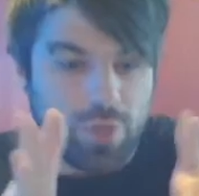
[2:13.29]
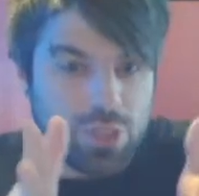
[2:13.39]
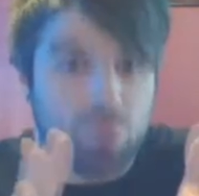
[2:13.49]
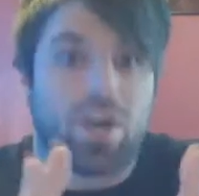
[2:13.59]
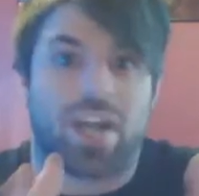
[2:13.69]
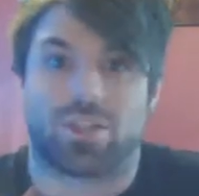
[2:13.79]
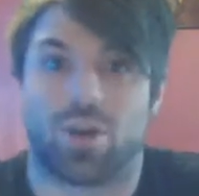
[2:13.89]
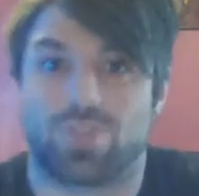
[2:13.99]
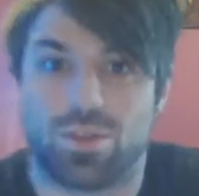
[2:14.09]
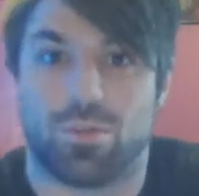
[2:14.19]
Like, you got to
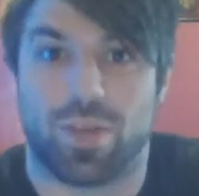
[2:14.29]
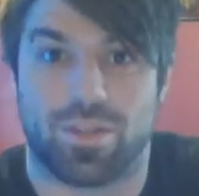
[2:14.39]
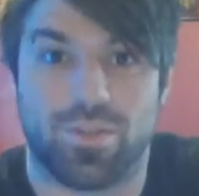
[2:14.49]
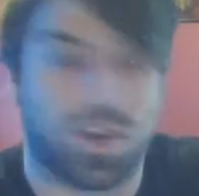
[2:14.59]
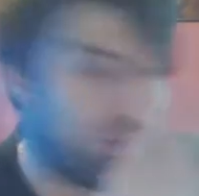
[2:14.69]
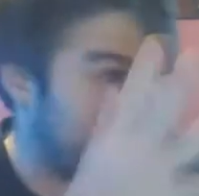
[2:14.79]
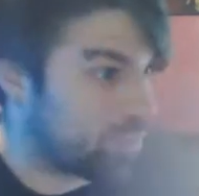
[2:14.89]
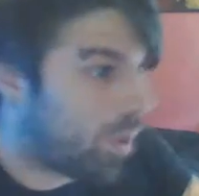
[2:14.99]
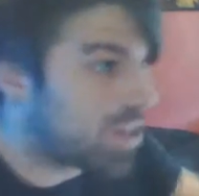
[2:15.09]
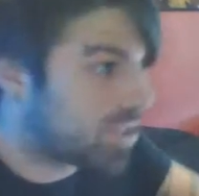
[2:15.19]
go through the motherfucker. Like,
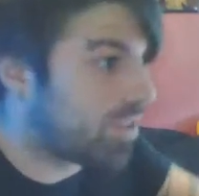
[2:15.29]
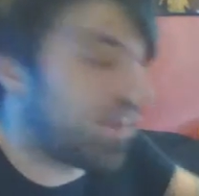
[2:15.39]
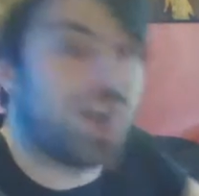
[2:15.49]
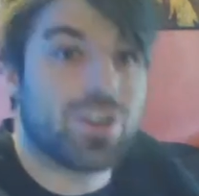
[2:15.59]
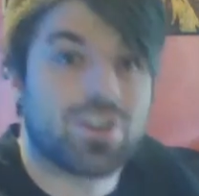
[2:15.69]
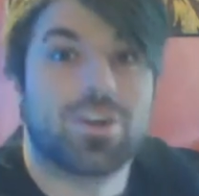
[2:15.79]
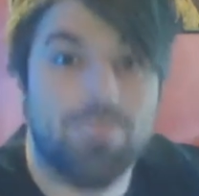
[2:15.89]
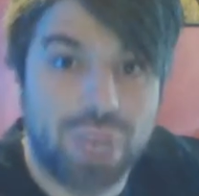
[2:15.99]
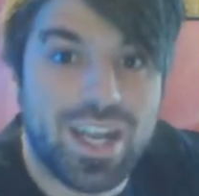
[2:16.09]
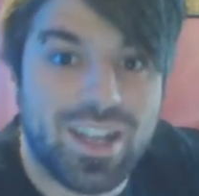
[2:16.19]
once you're there, you're
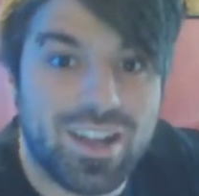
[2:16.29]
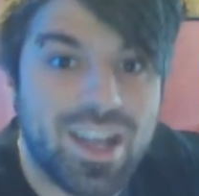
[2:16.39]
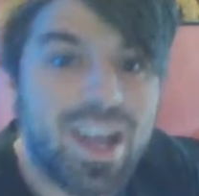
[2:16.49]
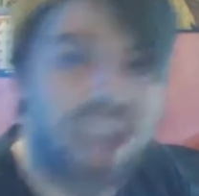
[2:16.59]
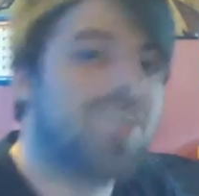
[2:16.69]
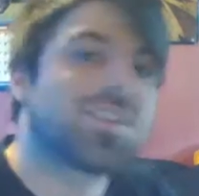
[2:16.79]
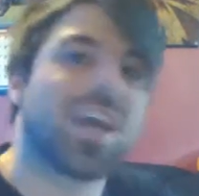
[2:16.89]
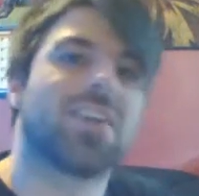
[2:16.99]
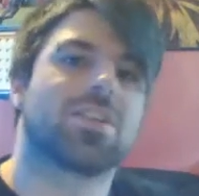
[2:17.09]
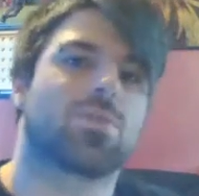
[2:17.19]
committed. And this
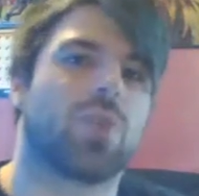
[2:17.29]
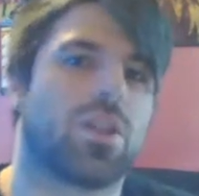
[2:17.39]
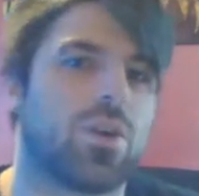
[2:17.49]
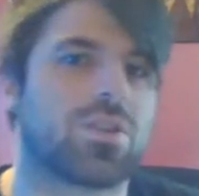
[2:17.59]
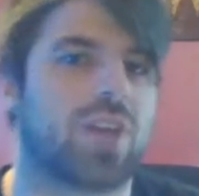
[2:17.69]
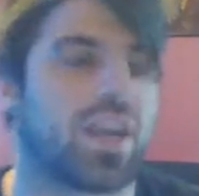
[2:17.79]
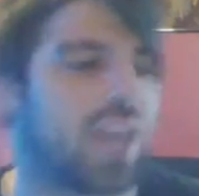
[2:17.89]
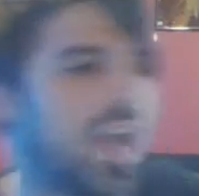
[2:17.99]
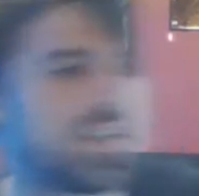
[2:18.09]
ain't just one of those, like, hey,